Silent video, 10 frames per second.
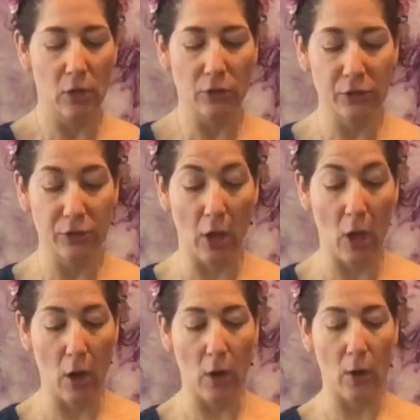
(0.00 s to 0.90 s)

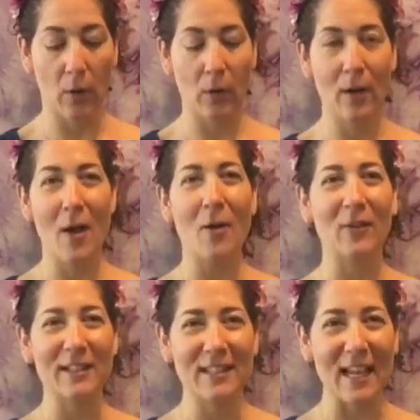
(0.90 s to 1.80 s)
So
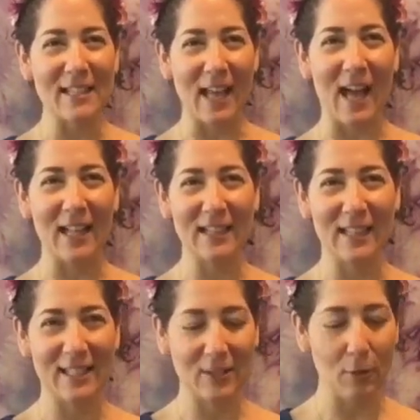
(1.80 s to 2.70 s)
once I saw a
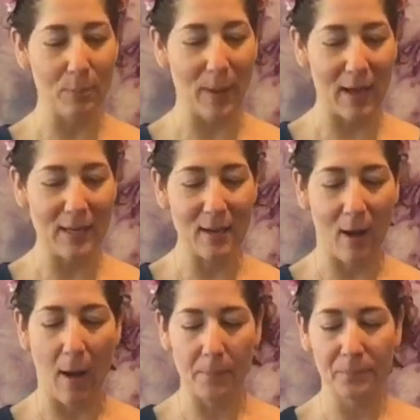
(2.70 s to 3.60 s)
little bunny
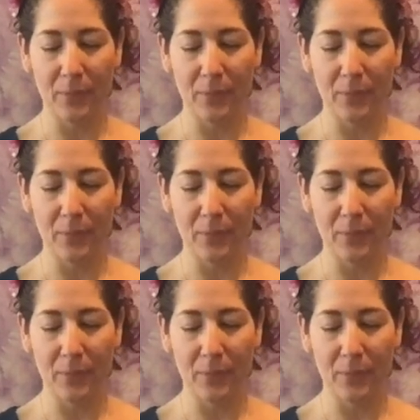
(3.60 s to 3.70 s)
hop,